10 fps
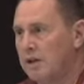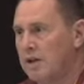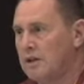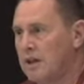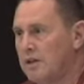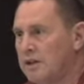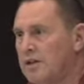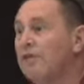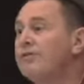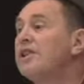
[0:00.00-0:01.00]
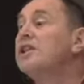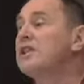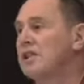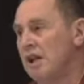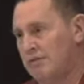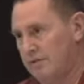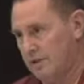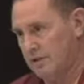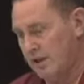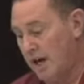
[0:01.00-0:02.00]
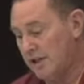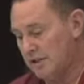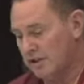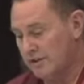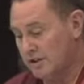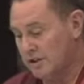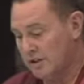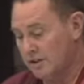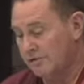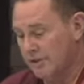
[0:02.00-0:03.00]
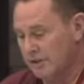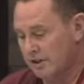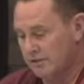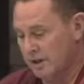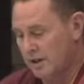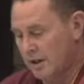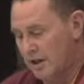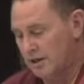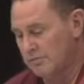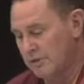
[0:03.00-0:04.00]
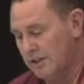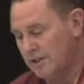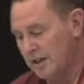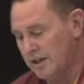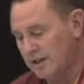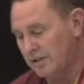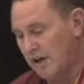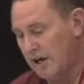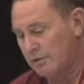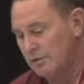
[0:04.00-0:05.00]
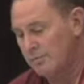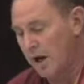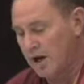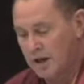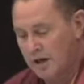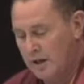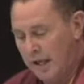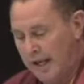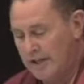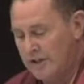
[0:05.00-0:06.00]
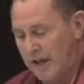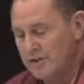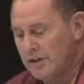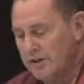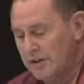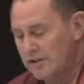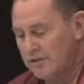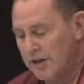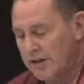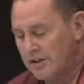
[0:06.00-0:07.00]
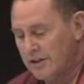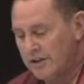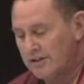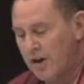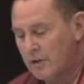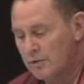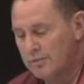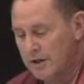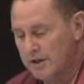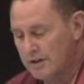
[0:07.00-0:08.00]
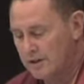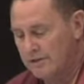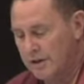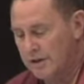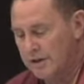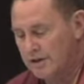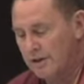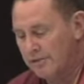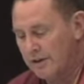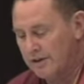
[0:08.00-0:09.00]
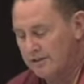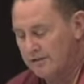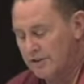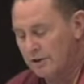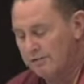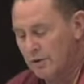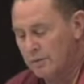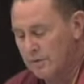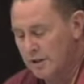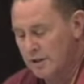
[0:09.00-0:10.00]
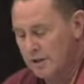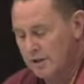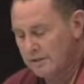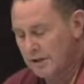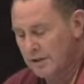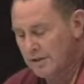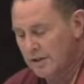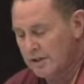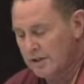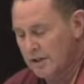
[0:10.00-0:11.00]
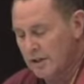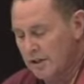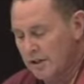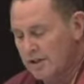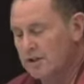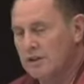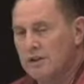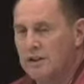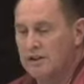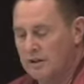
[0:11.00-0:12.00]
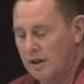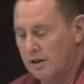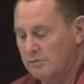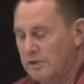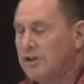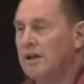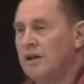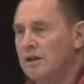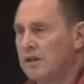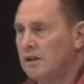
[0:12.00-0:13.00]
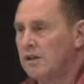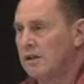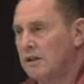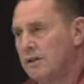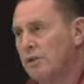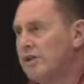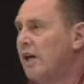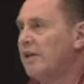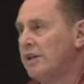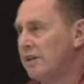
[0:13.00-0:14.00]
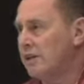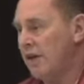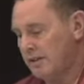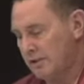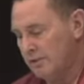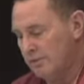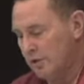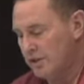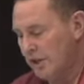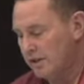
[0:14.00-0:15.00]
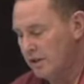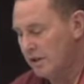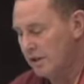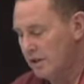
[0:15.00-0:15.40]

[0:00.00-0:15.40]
is the selfless love. Highest love is selfless love. Amrita svarupa. And its essence, its very essence, swarupa, its very self-form, very essence, is amrita, immortality, the nectar of immortality.